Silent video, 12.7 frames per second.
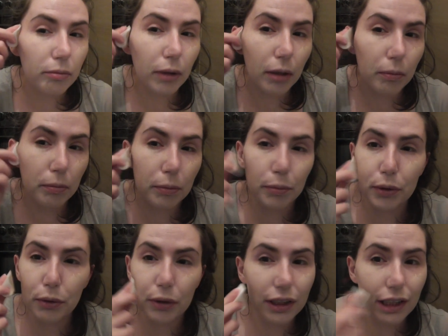but
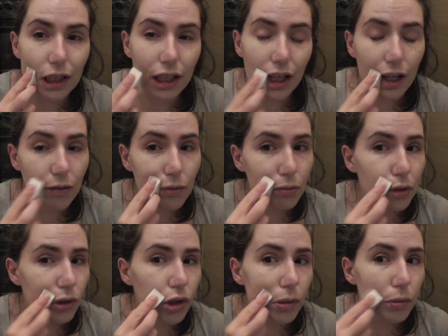between that I haven't
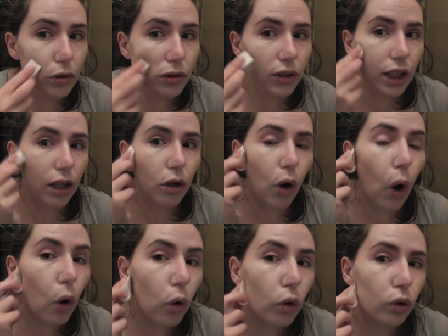been able to get a
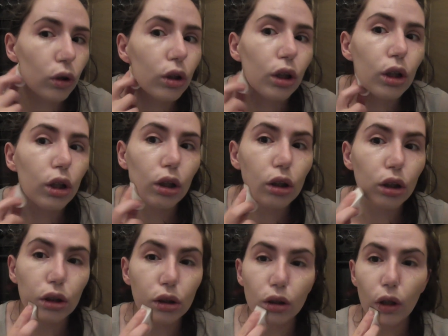whole
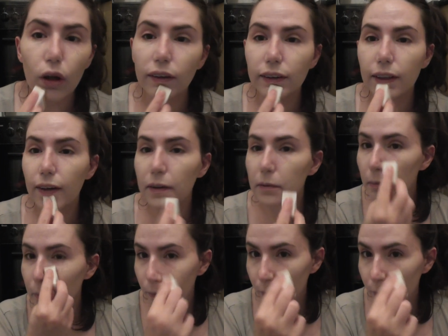lot done.